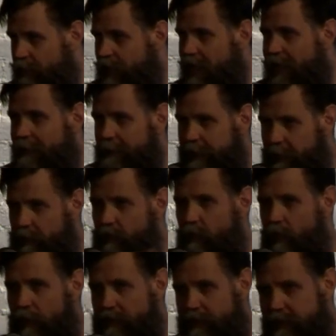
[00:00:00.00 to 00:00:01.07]
common
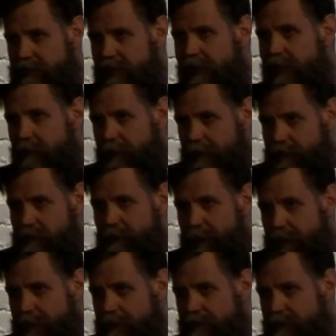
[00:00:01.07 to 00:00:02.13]
across this higher ed
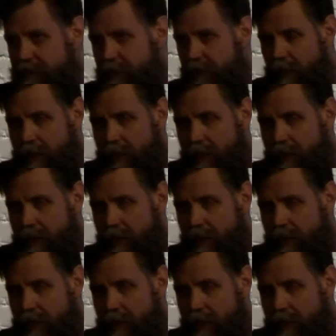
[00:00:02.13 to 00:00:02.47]
space.